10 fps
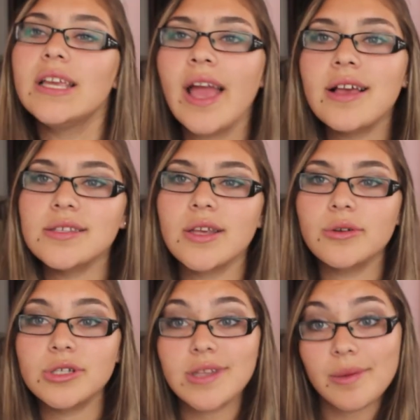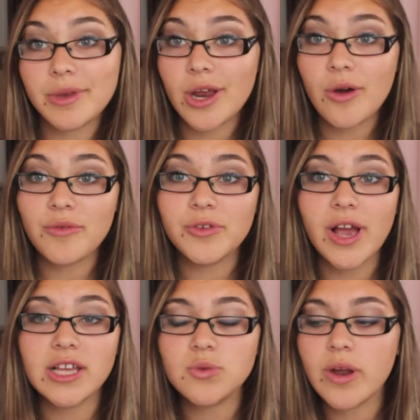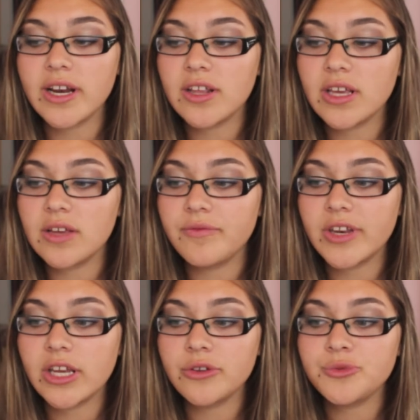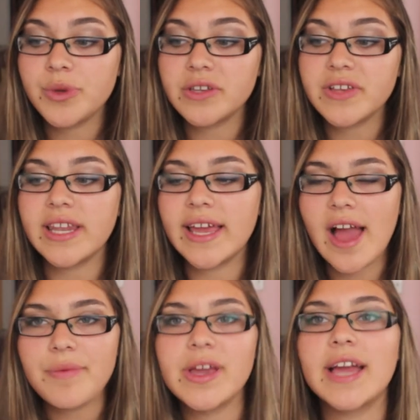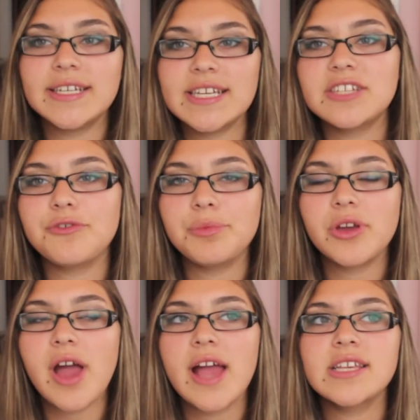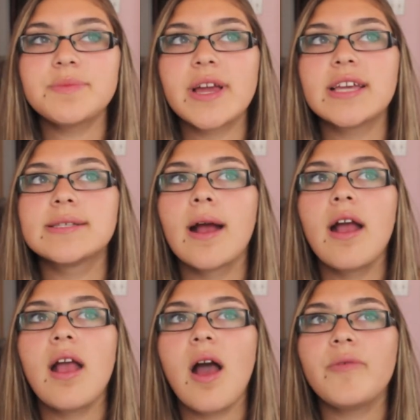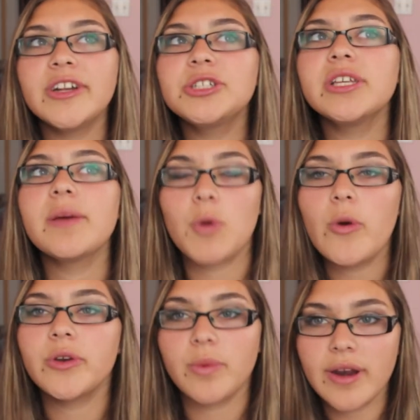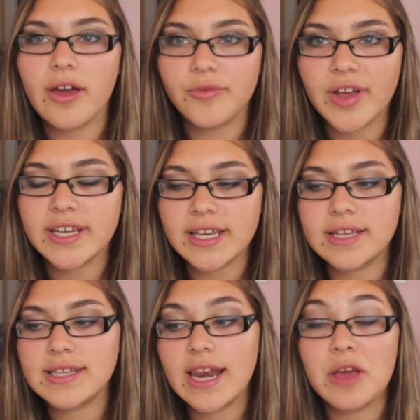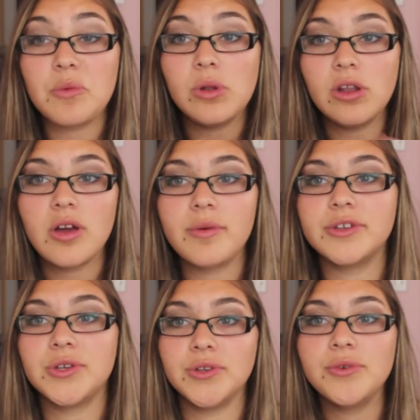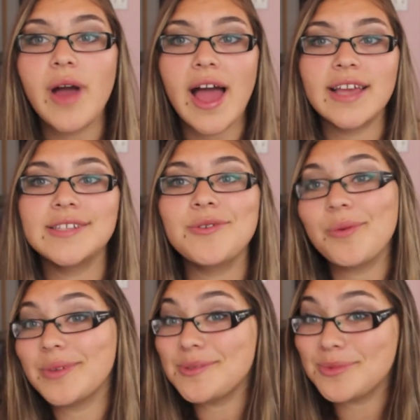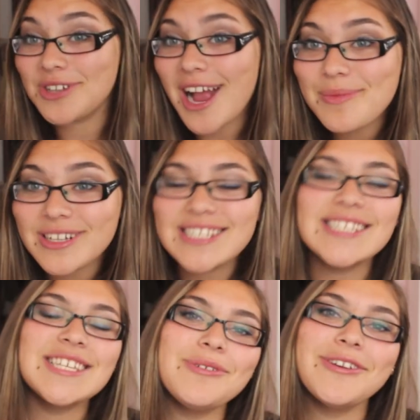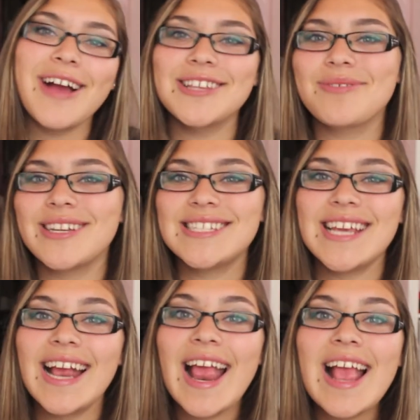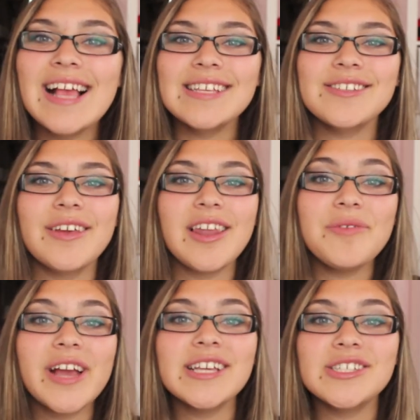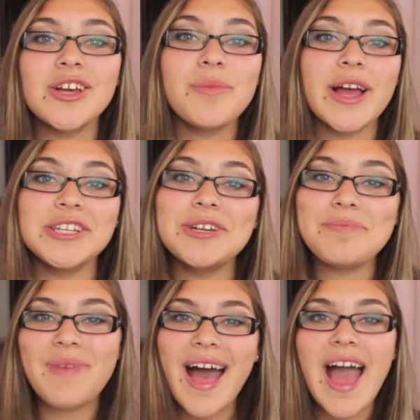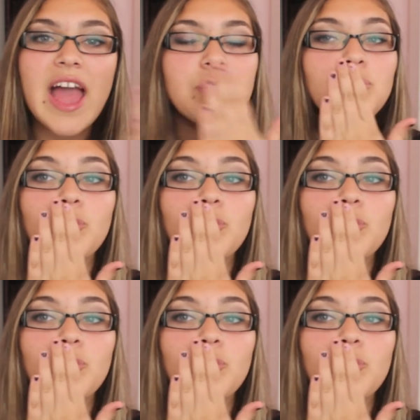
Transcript: yeah, so just let me know if you guys want any videos because I like having ideas from you guys because eventually I'm going to run out of ideas and I will look to you guys who are my subscribers to see what you guys want to see. So I love you guys so much. Bye!